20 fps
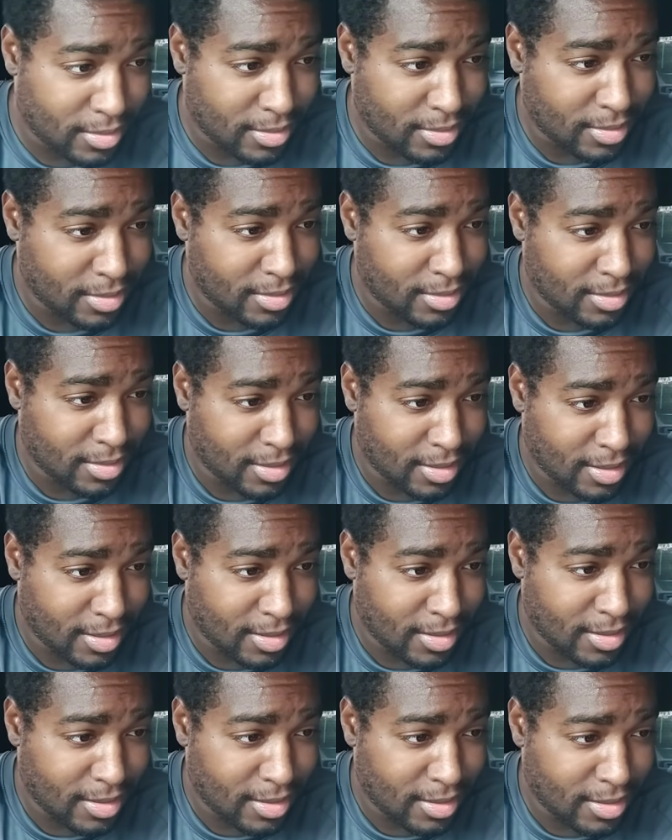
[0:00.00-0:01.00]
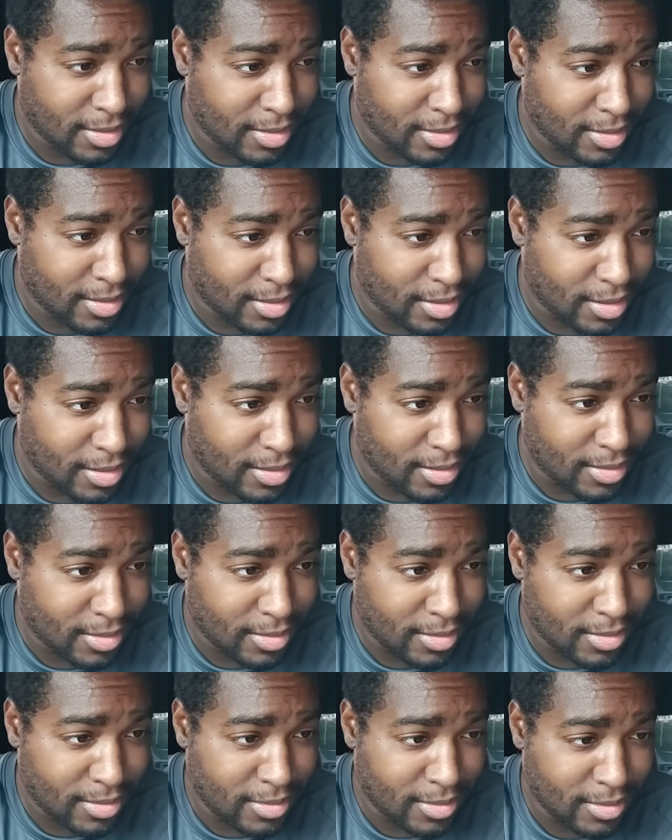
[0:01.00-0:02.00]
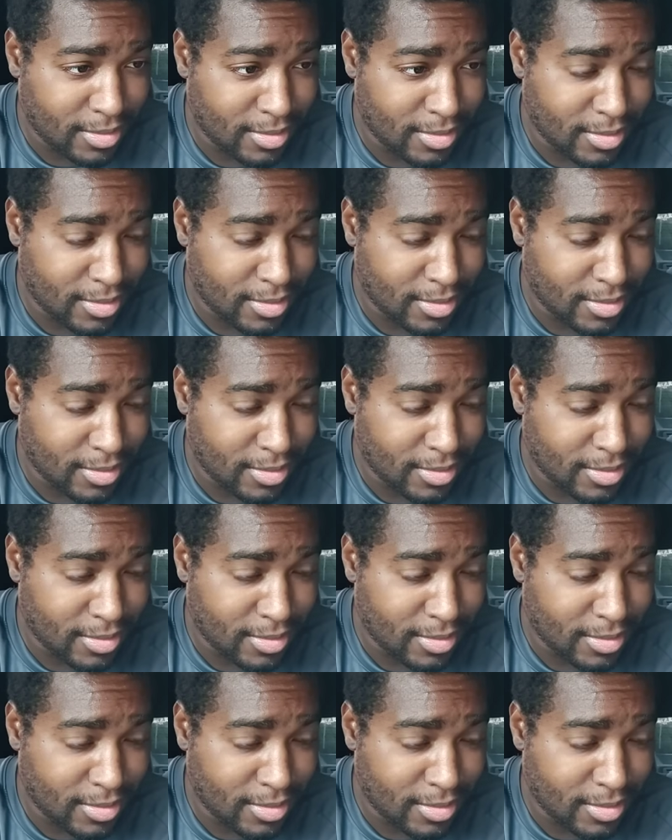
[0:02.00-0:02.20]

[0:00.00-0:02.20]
Nobody speaks.